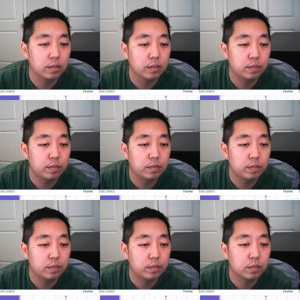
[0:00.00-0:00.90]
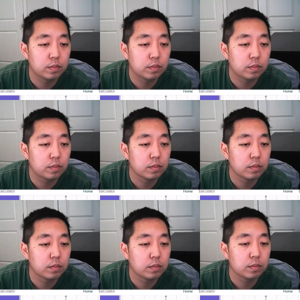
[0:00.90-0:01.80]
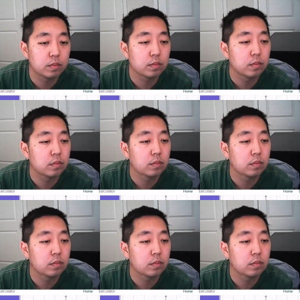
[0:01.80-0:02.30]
[no speech]